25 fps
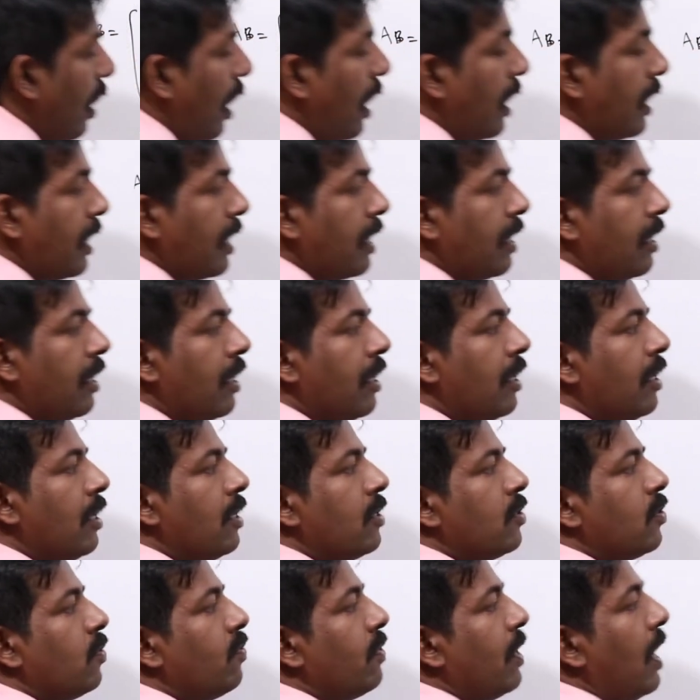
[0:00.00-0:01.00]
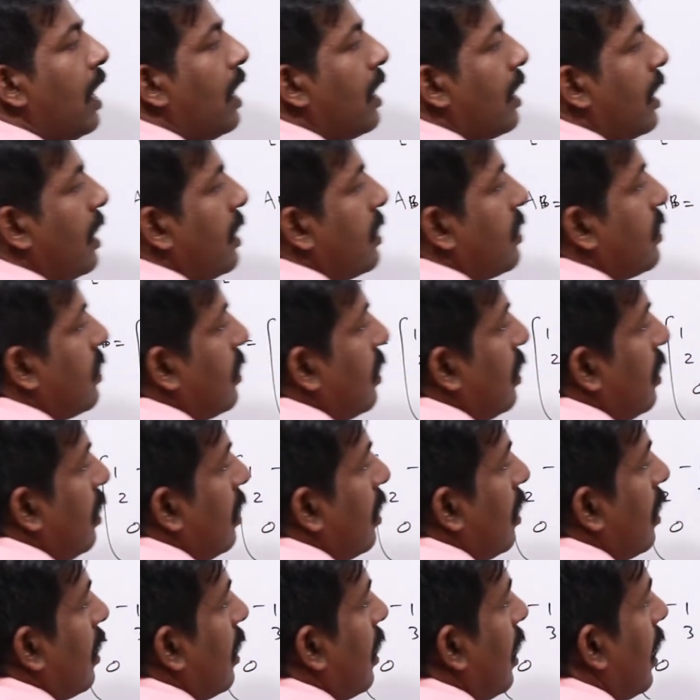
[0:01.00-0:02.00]
I. So we are
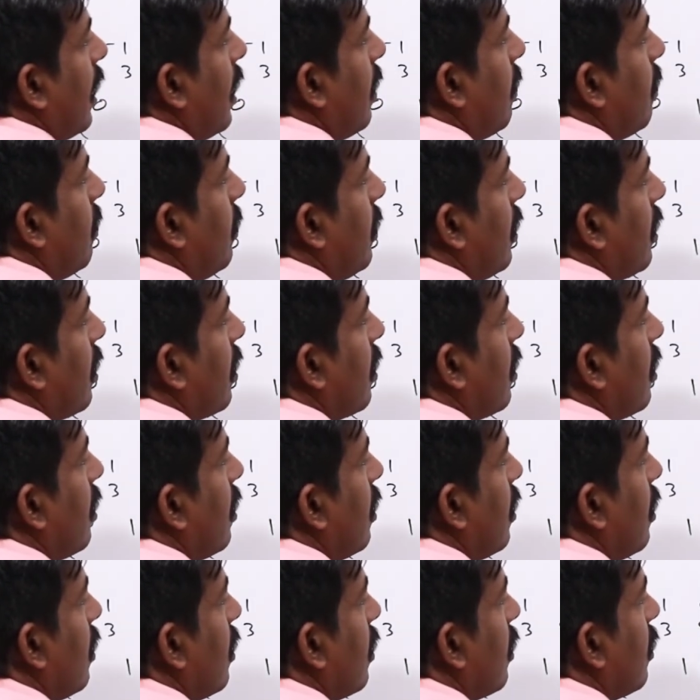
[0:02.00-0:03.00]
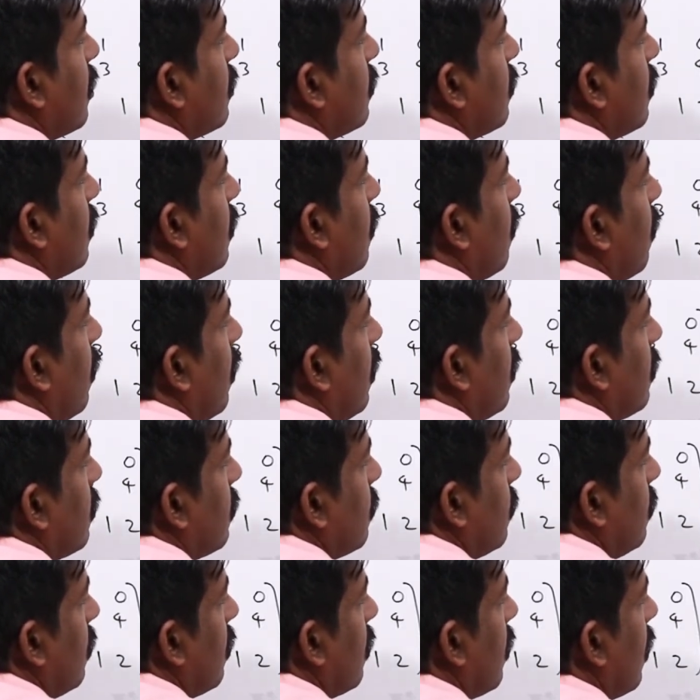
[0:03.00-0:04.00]
getting AB is equal
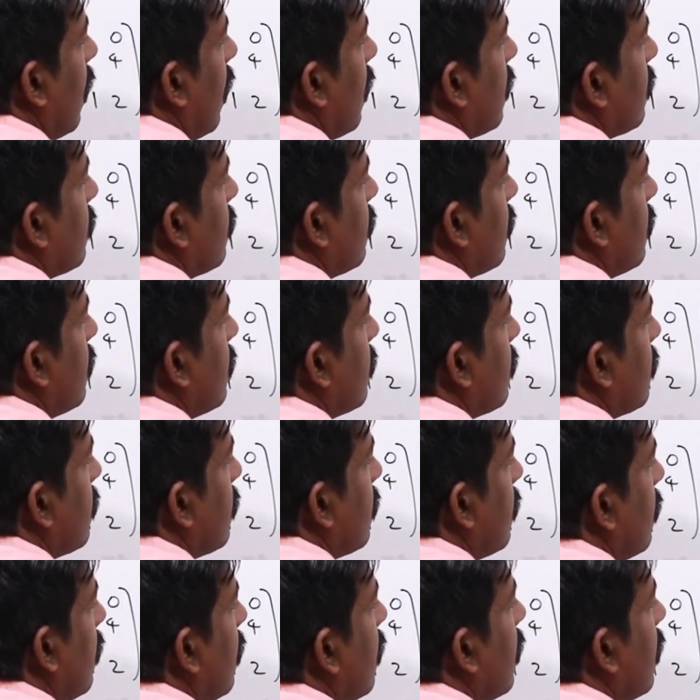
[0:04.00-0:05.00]
to 6